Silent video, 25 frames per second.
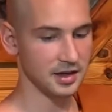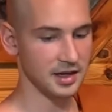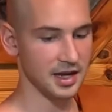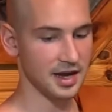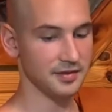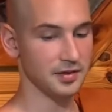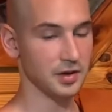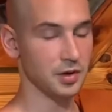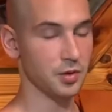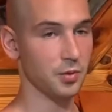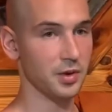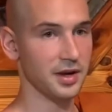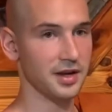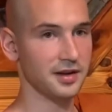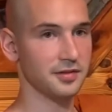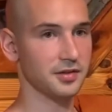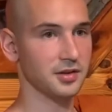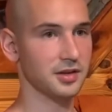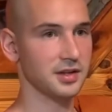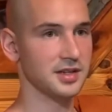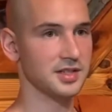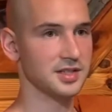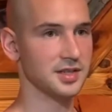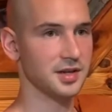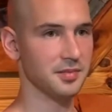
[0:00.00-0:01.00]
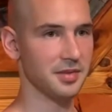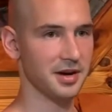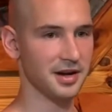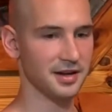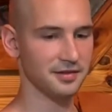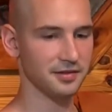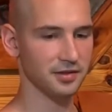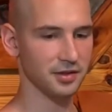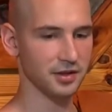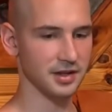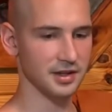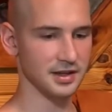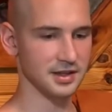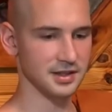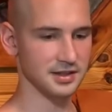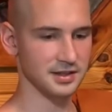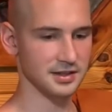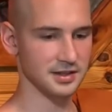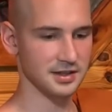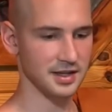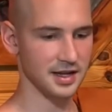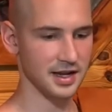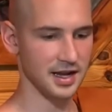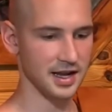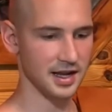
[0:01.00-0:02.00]
having wakefulness and
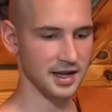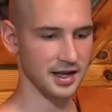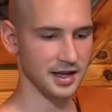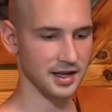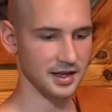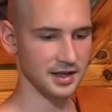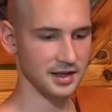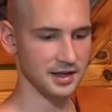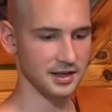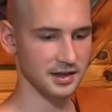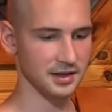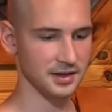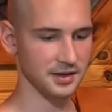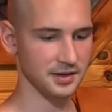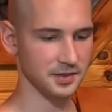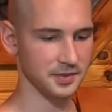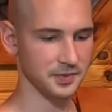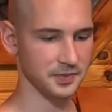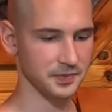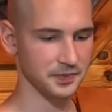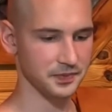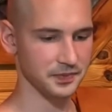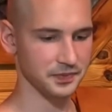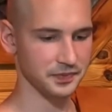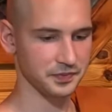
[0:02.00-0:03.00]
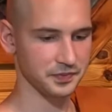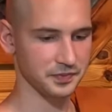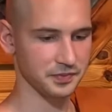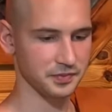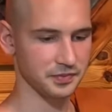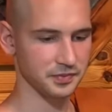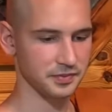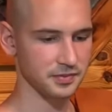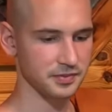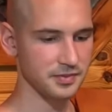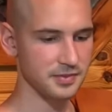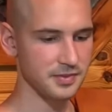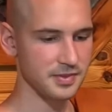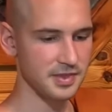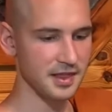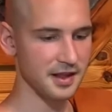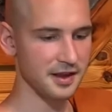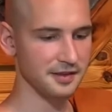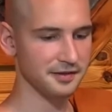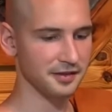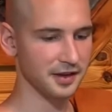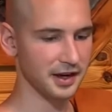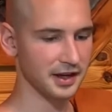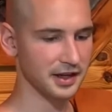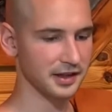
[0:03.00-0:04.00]
mindfulness, and
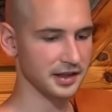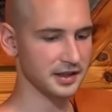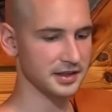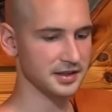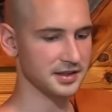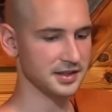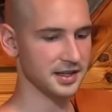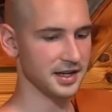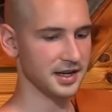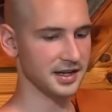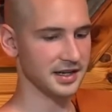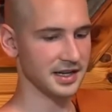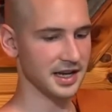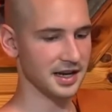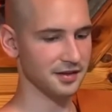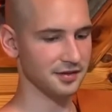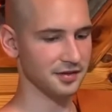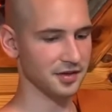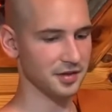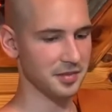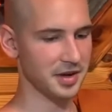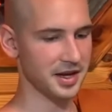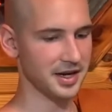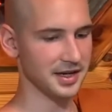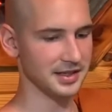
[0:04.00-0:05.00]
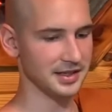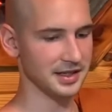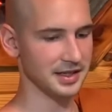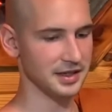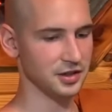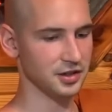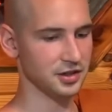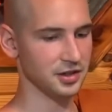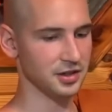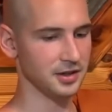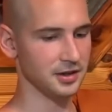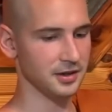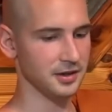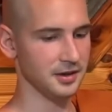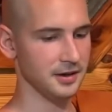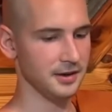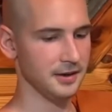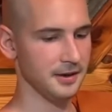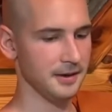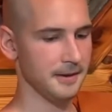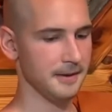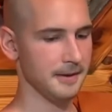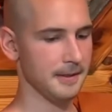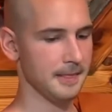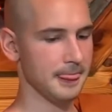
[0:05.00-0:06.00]
finally sitting down for meditation,
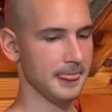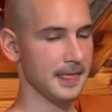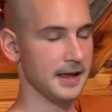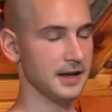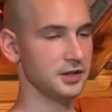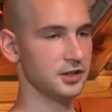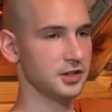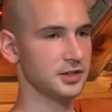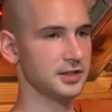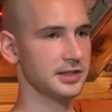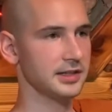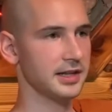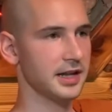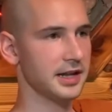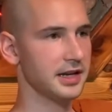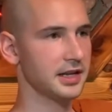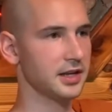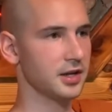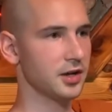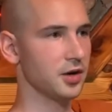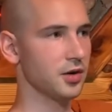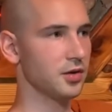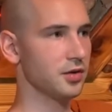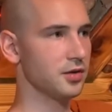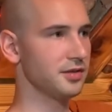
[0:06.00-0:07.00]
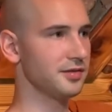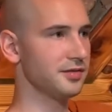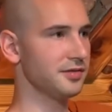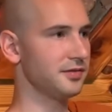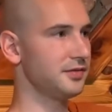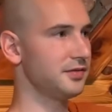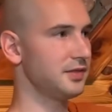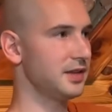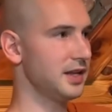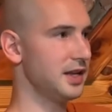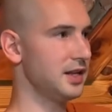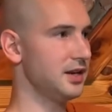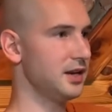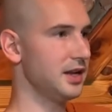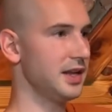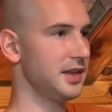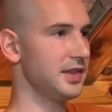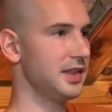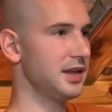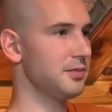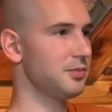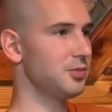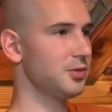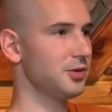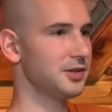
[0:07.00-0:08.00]
and just letting go of, at
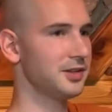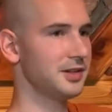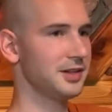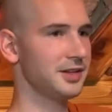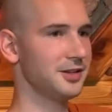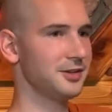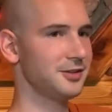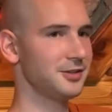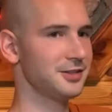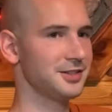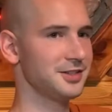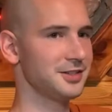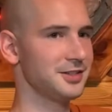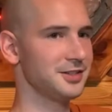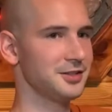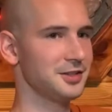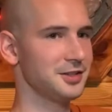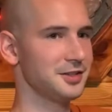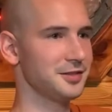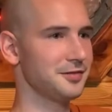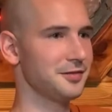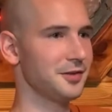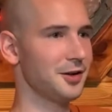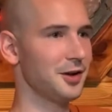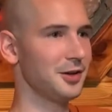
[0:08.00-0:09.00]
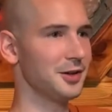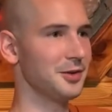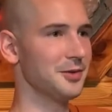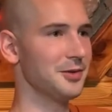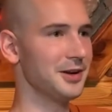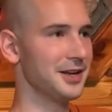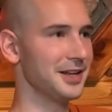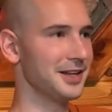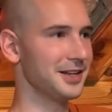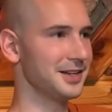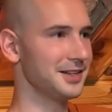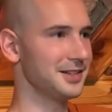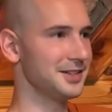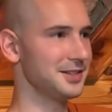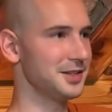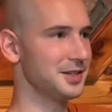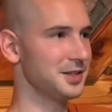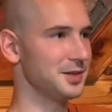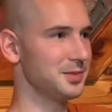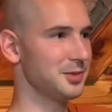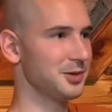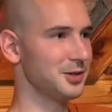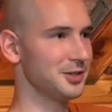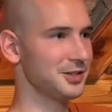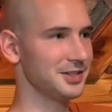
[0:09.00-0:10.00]
that point the hindrances just fall away because
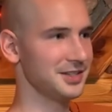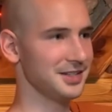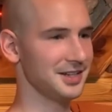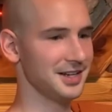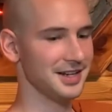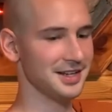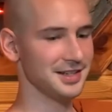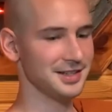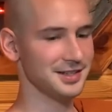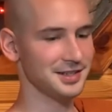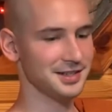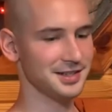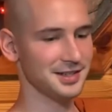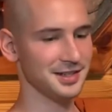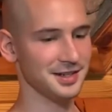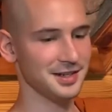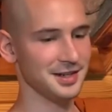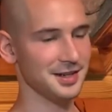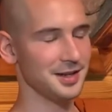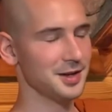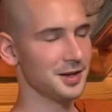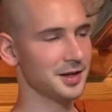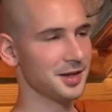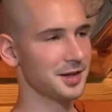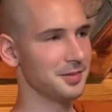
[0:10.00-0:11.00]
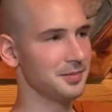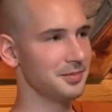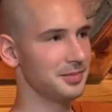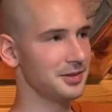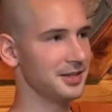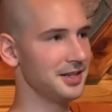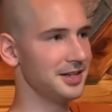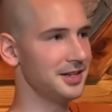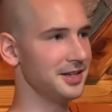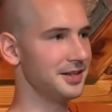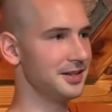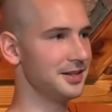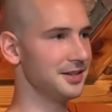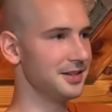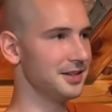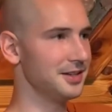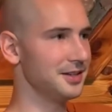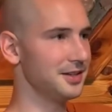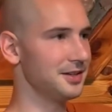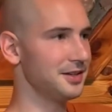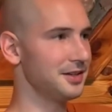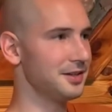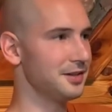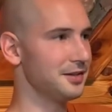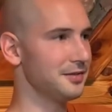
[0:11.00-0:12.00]
this person has completed
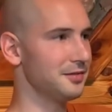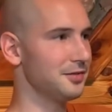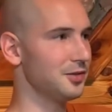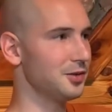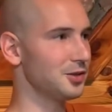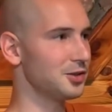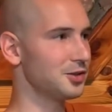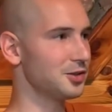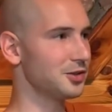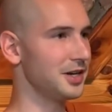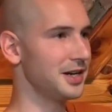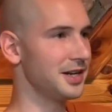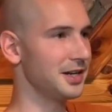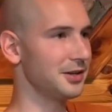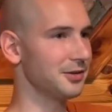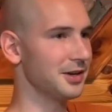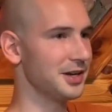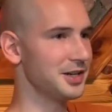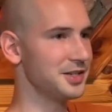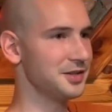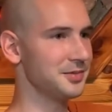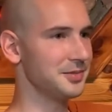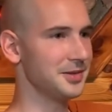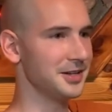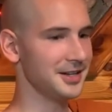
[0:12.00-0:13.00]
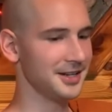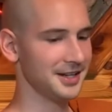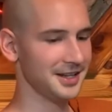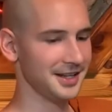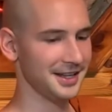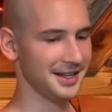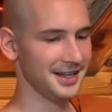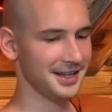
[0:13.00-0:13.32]
the full training regimen,